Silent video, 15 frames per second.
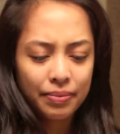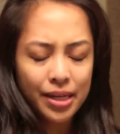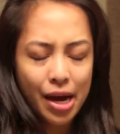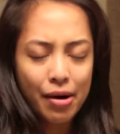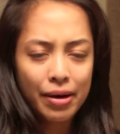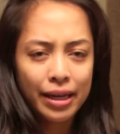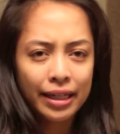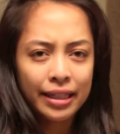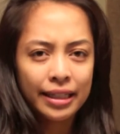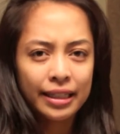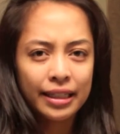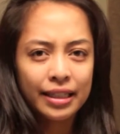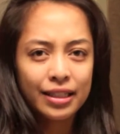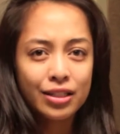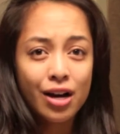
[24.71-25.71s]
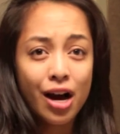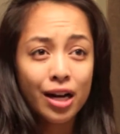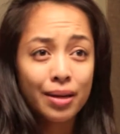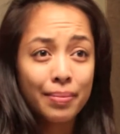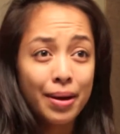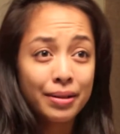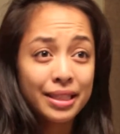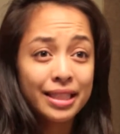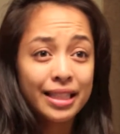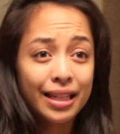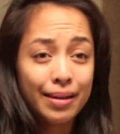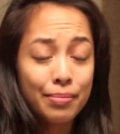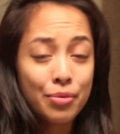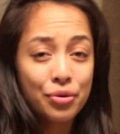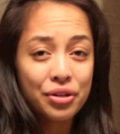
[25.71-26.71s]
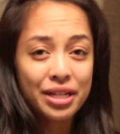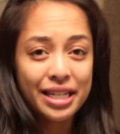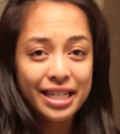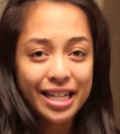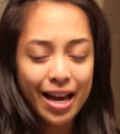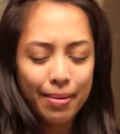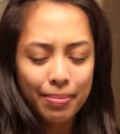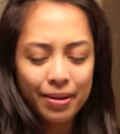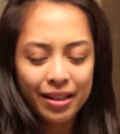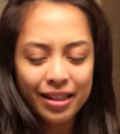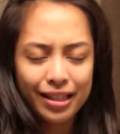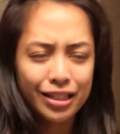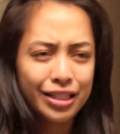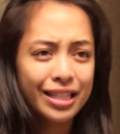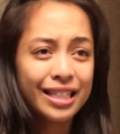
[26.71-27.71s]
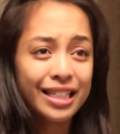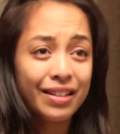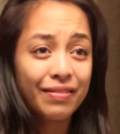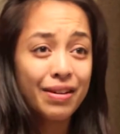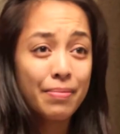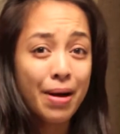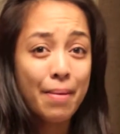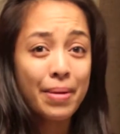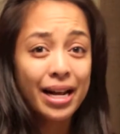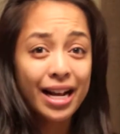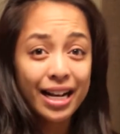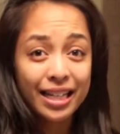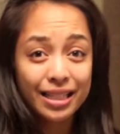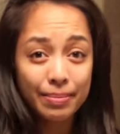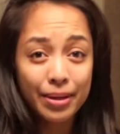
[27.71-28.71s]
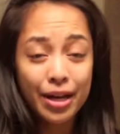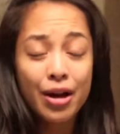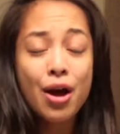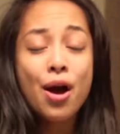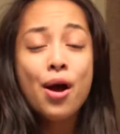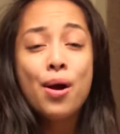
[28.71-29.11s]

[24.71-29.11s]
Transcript: now I can talk about skin more in depth than just even about my eczema,